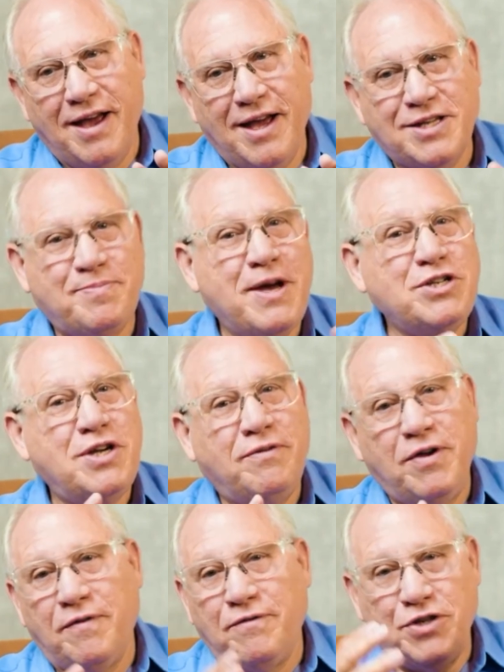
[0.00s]
Especially
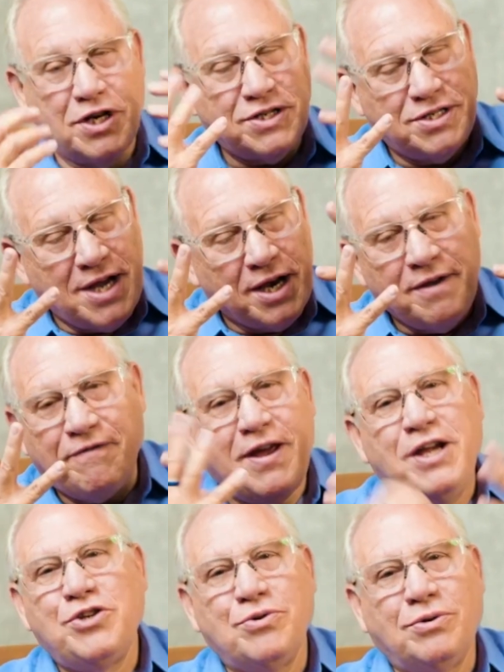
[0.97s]
if you've just done a
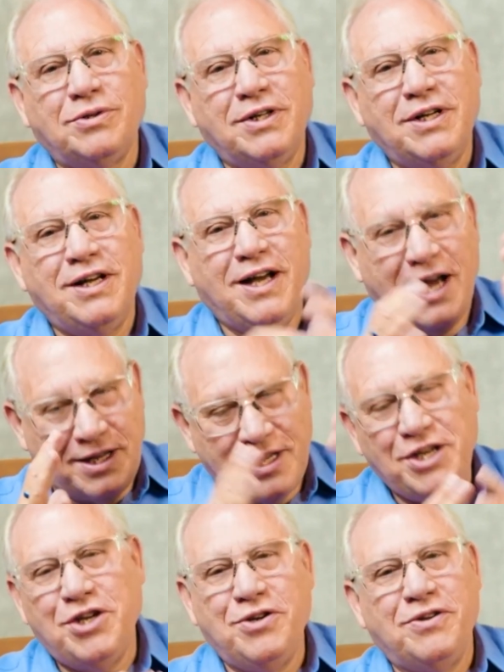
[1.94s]
facial and
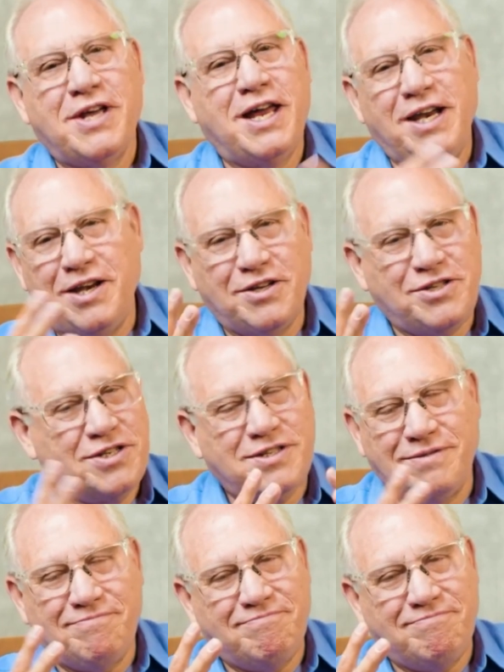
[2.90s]
then you do that, it's